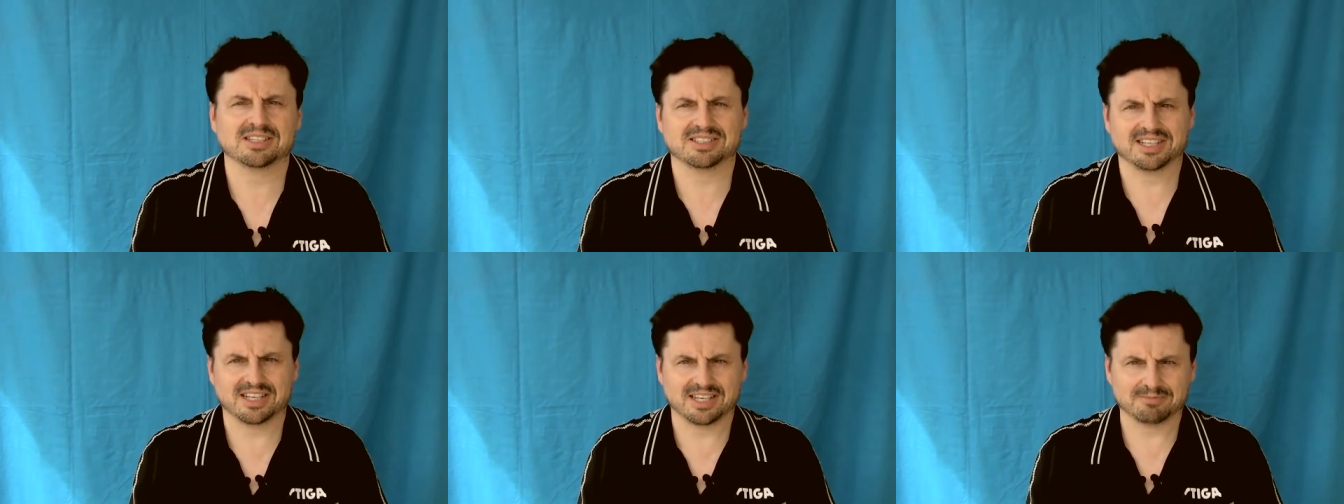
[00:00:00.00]

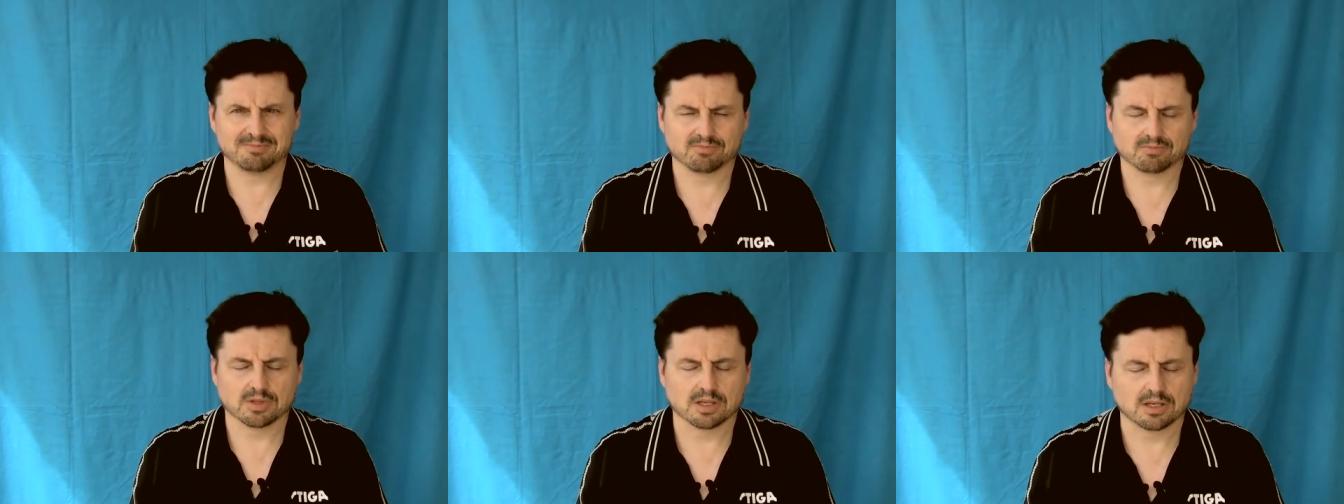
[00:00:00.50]
is in a
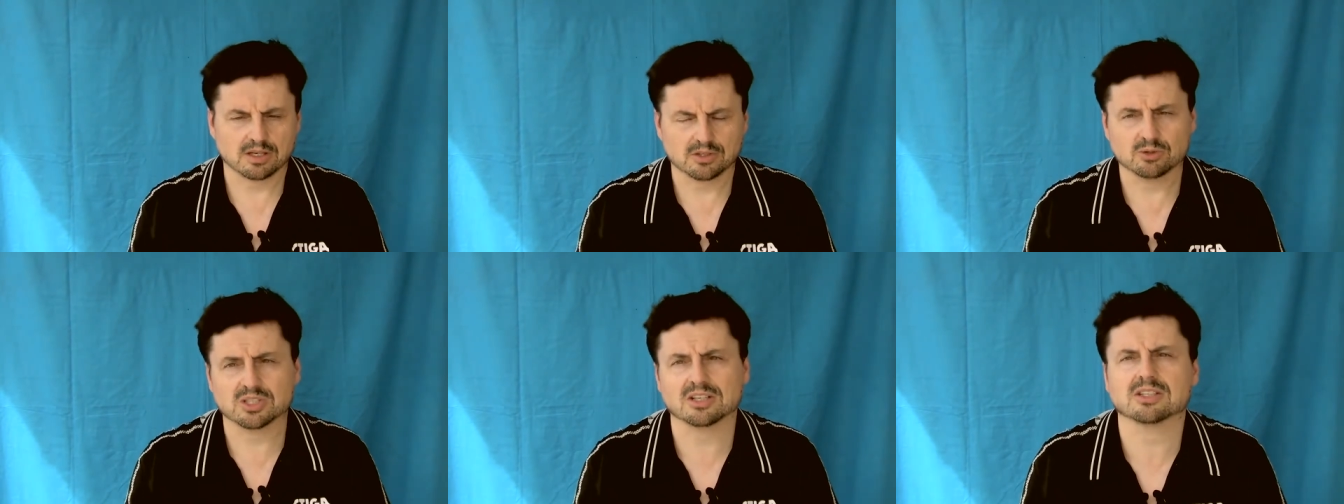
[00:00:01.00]

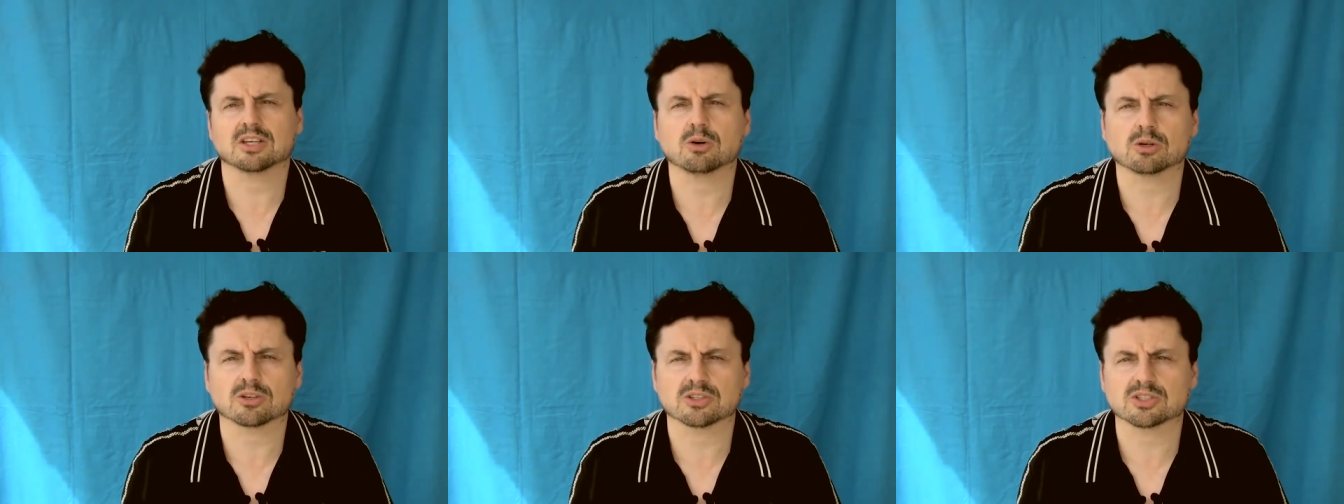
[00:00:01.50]
utility
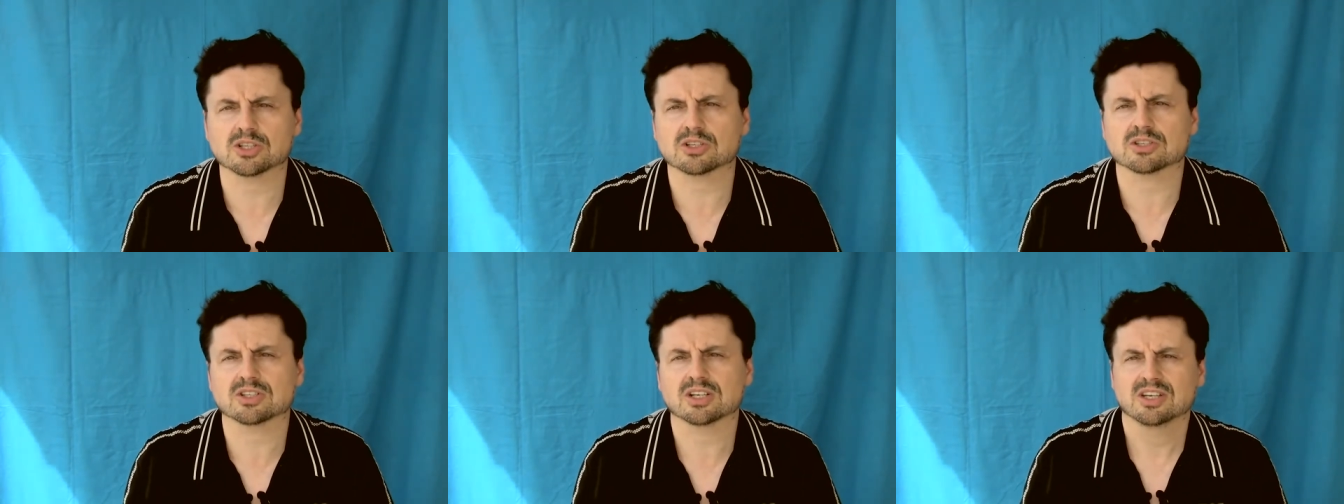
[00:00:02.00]
hall at a
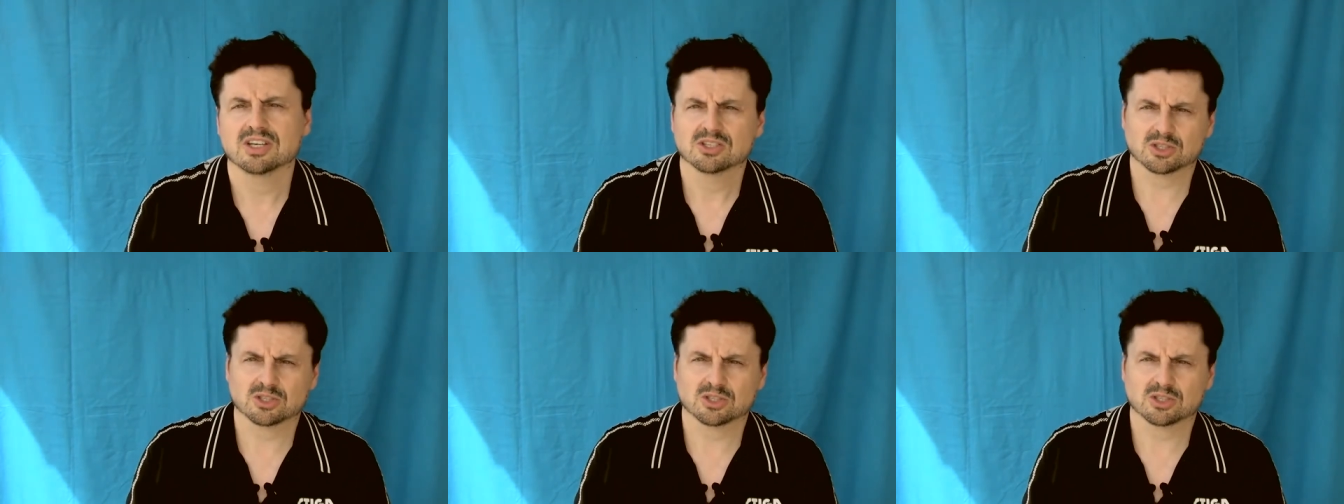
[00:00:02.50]
church.